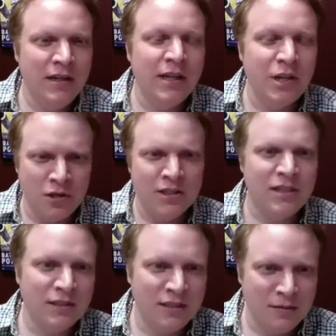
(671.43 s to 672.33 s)
Like, yeah, you can
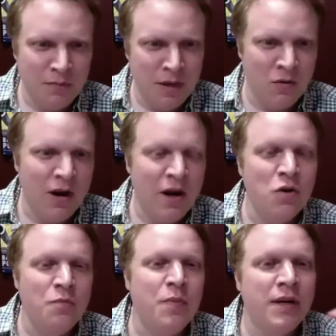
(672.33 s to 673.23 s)
still make her
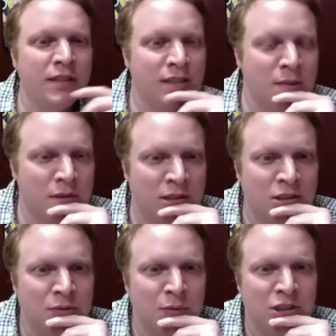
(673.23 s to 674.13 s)
out, but it seems that
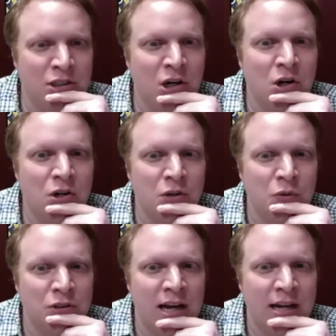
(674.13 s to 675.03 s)
she's much darker.
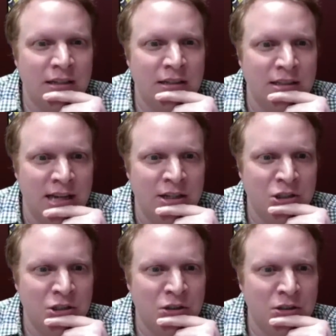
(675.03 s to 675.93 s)
Was that
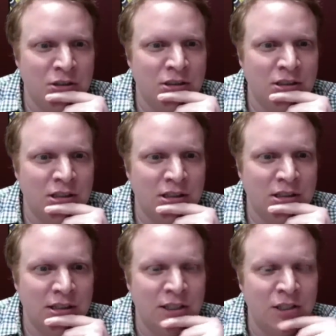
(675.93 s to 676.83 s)
intentional
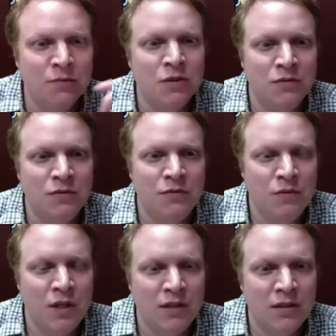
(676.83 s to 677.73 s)
in terms of
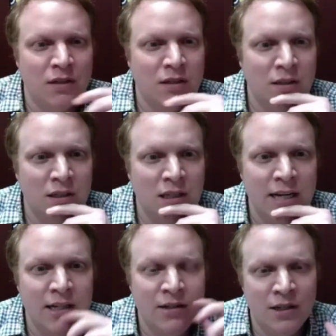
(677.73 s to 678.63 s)
like the
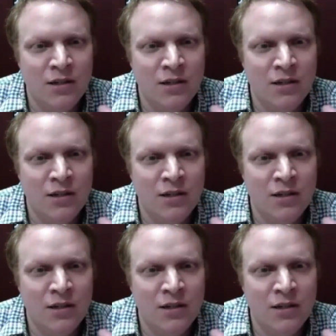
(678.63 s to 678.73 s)
lighting?